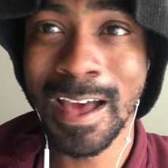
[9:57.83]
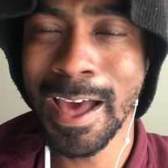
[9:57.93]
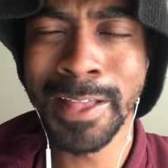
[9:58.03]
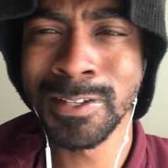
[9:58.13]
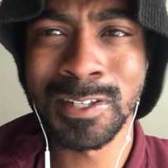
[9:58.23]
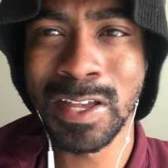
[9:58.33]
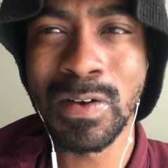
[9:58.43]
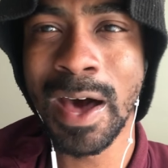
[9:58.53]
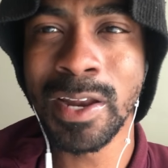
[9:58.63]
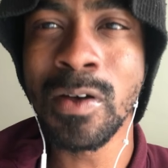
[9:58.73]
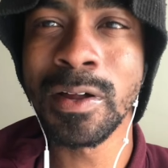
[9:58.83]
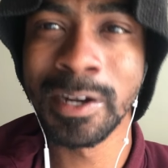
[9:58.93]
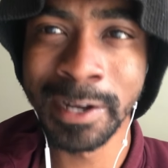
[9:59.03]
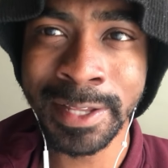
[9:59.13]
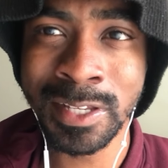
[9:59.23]
And so I don't
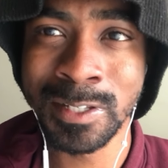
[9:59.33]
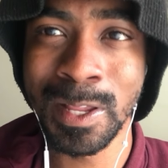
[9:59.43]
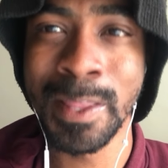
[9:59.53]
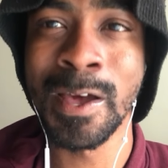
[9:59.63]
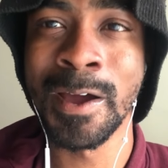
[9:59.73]
necessarily